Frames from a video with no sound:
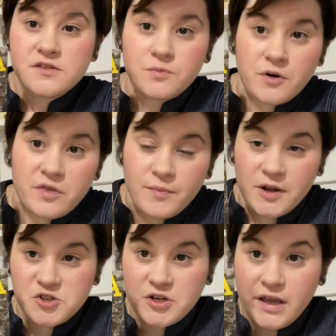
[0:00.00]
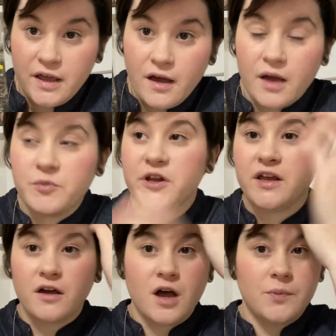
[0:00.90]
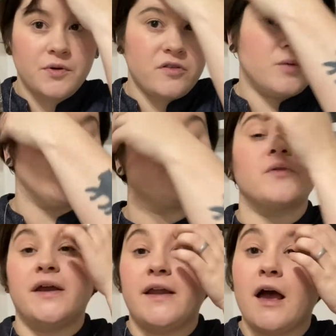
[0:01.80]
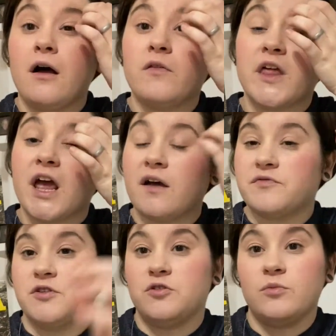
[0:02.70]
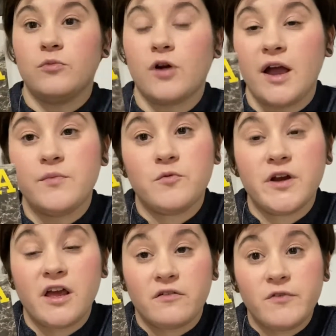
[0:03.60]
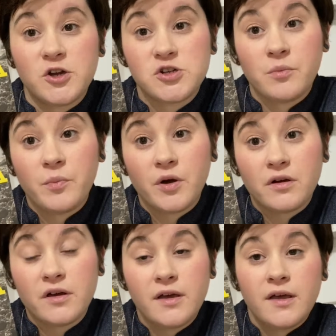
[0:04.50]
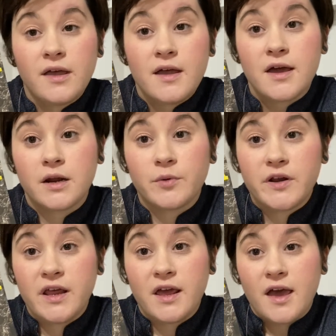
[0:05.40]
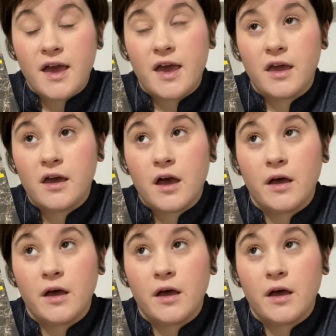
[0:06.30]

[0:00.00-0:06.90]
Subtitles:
worth mentioning. I'm reading a couple other books right now that have to do more. I'm reading a fiction book, and I'm reading a